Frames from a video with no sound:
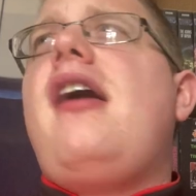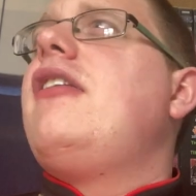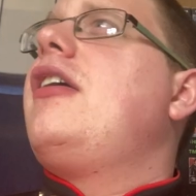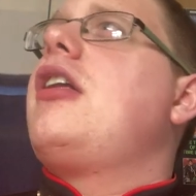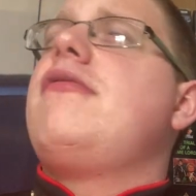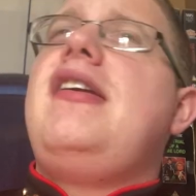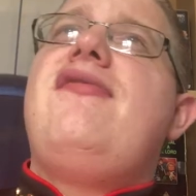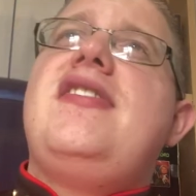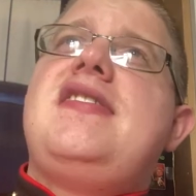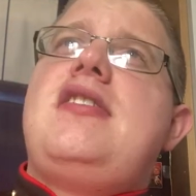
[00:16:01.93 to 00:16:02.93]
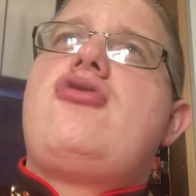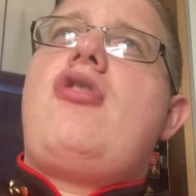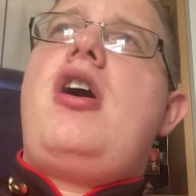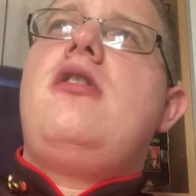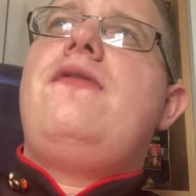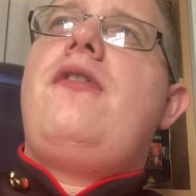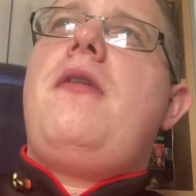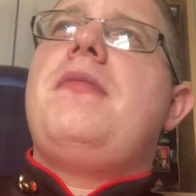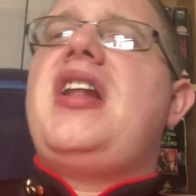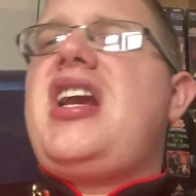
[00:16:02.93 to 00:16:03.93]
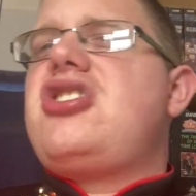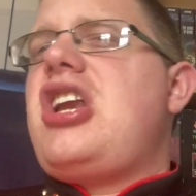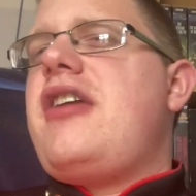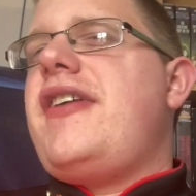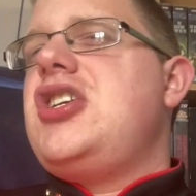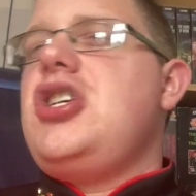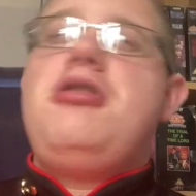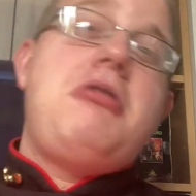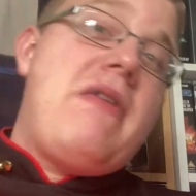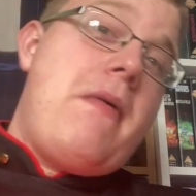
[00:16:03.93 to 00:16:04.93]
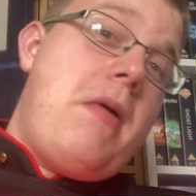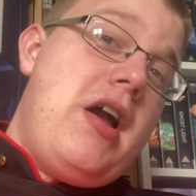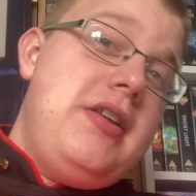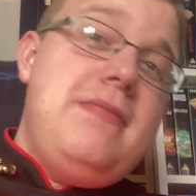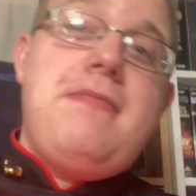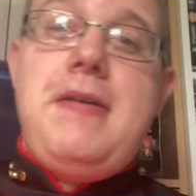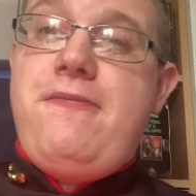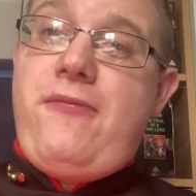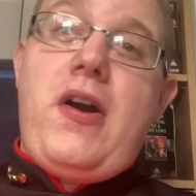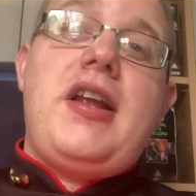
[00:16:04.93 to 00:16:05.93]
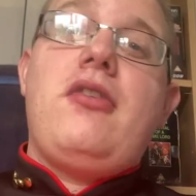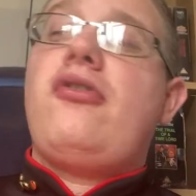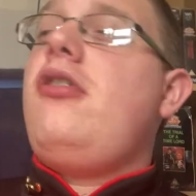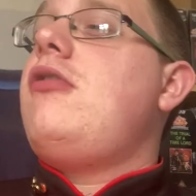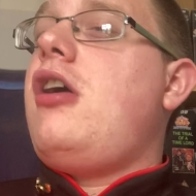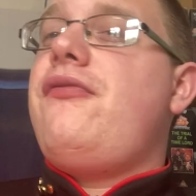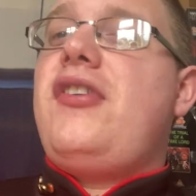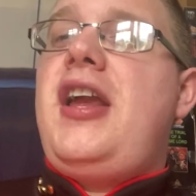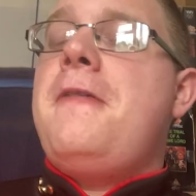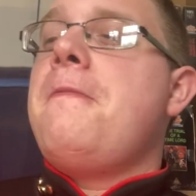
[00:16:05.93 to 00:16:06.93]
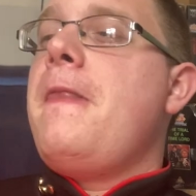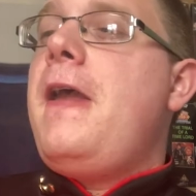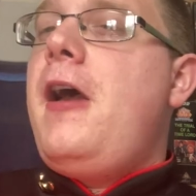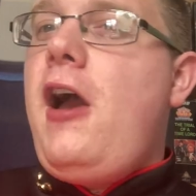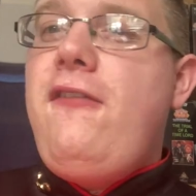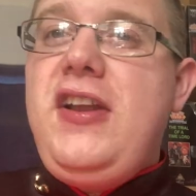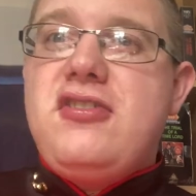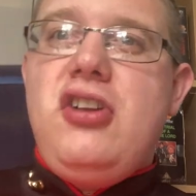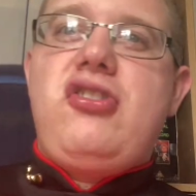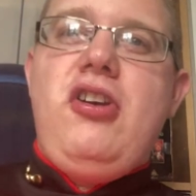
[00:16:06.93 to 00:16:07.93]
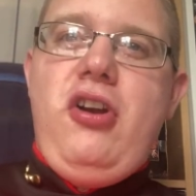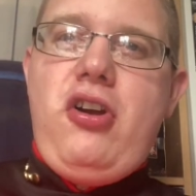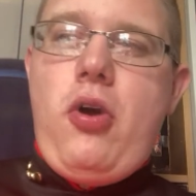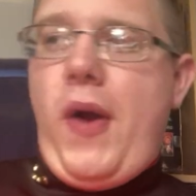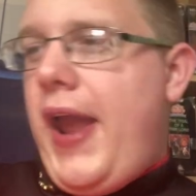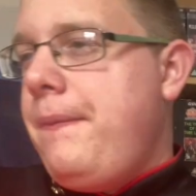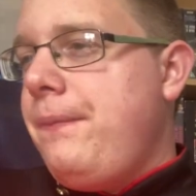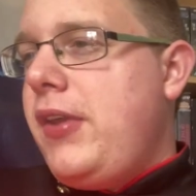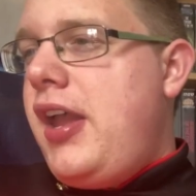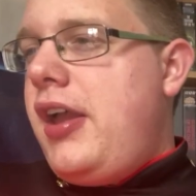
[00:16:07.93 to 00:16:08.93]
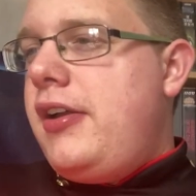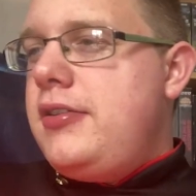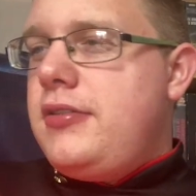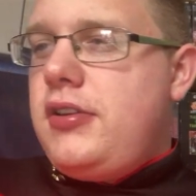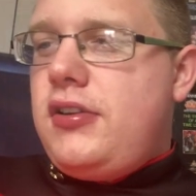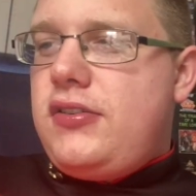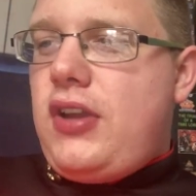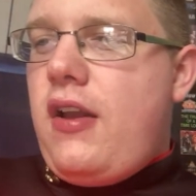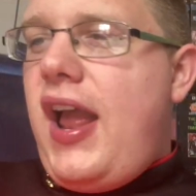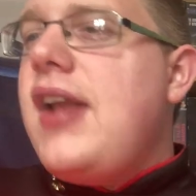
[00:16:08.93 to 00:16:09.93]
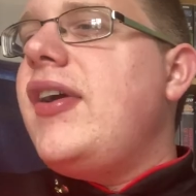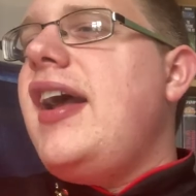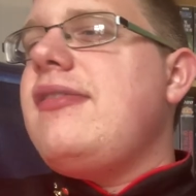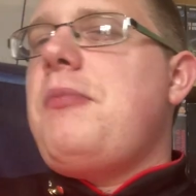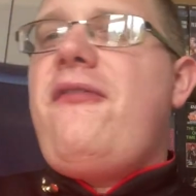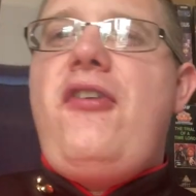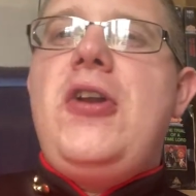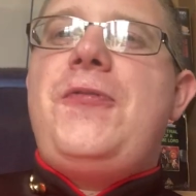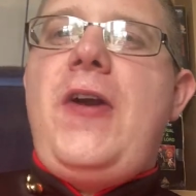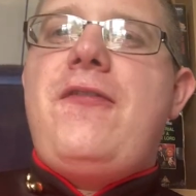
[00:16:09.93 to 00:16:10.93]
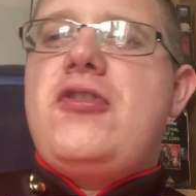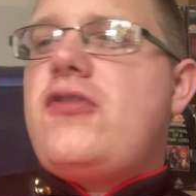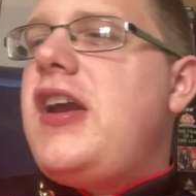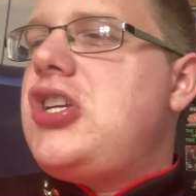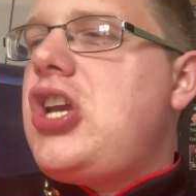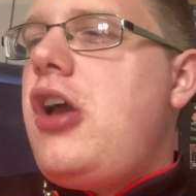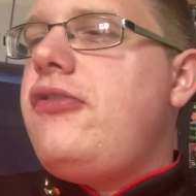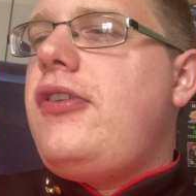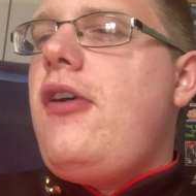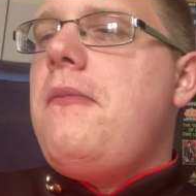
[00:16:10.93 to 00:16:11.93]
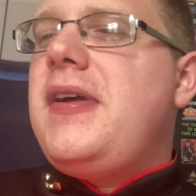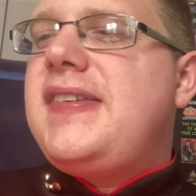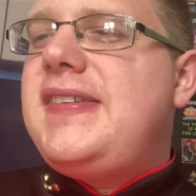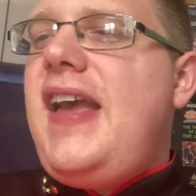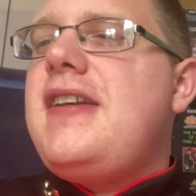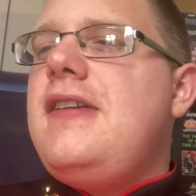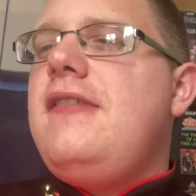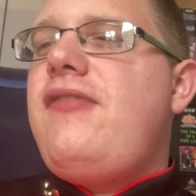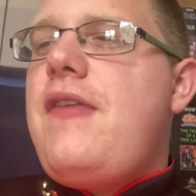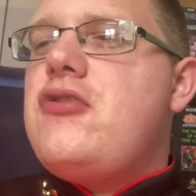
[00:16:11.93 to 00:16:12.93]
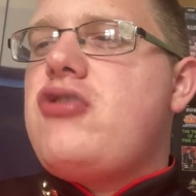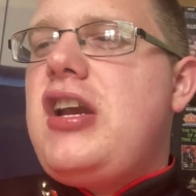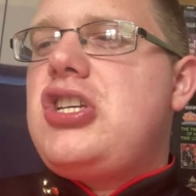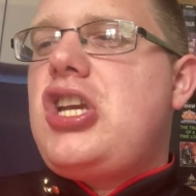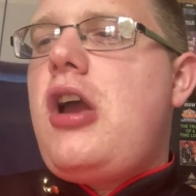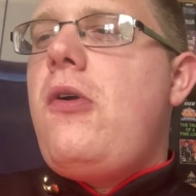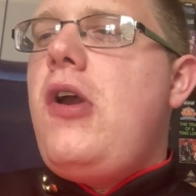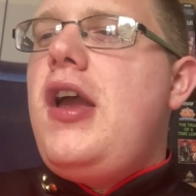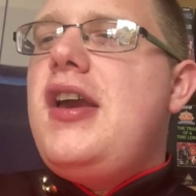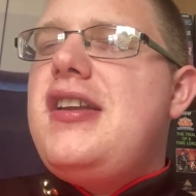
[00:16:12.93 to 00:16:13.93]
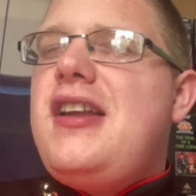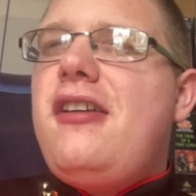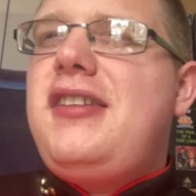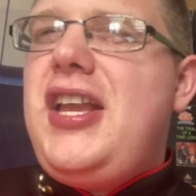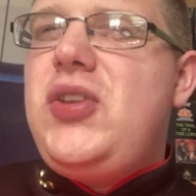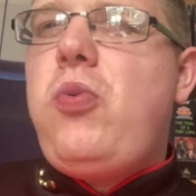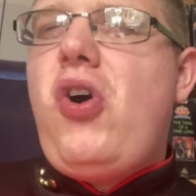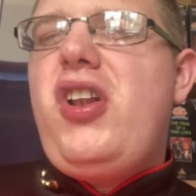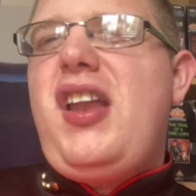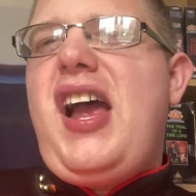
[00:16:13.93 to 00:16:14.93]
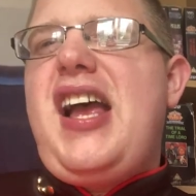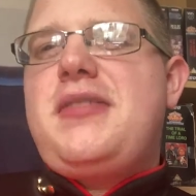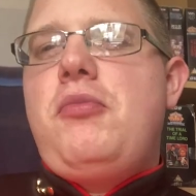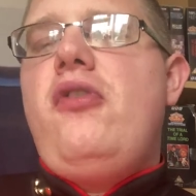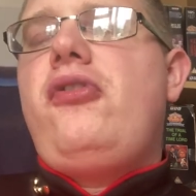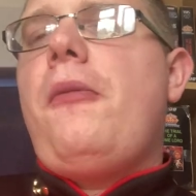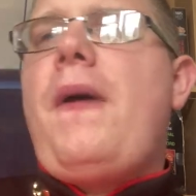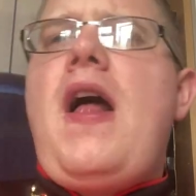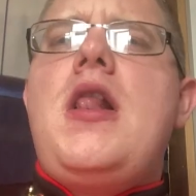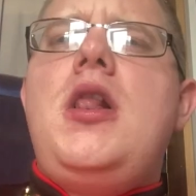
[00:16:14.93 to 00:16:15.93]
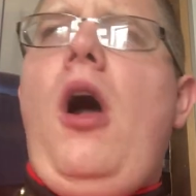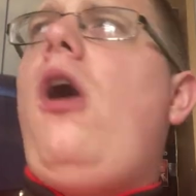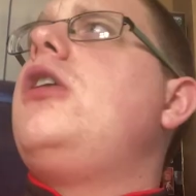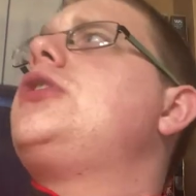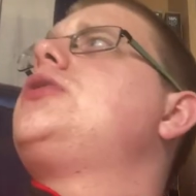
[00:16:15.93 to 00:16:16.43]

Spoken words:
Are they going to revisit the trial from the Next Generation? Never mind. We find out soon, hopefully. Hopefully it's not too long away. So that, anyway, that's my third favourite Trek show. So my second favourite Trek show. Now this one has moved up a lot.